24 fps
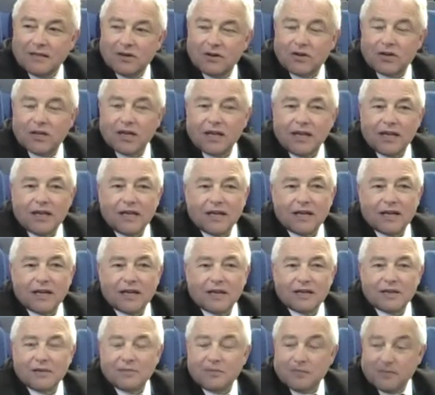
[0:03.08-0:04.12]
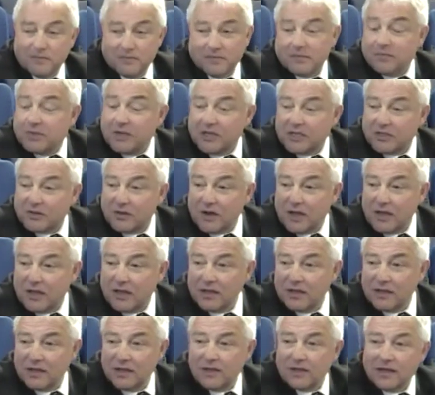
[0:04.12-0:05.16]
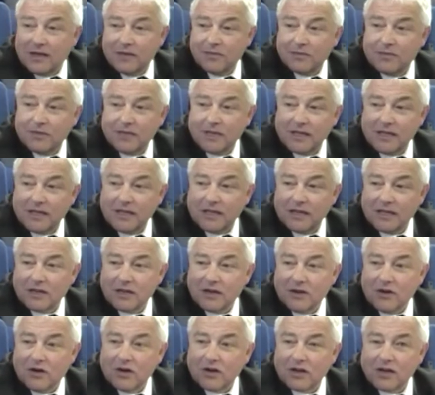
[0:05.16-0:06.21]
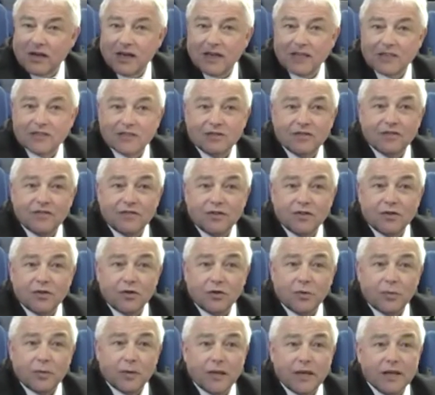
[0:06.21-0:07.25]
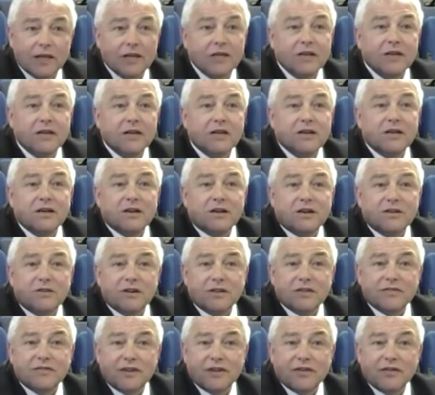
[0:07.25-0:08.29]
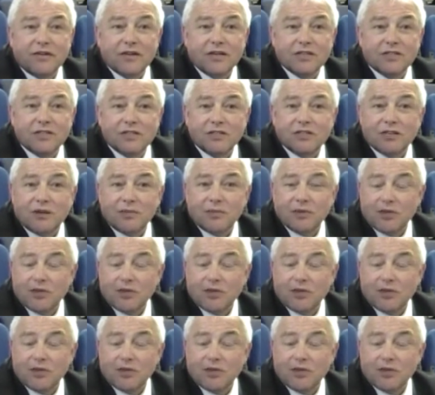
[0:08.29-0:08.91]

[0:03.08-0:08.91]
Okay, Peter Allen. I'm the organiser of the European Karate Federations. I'm the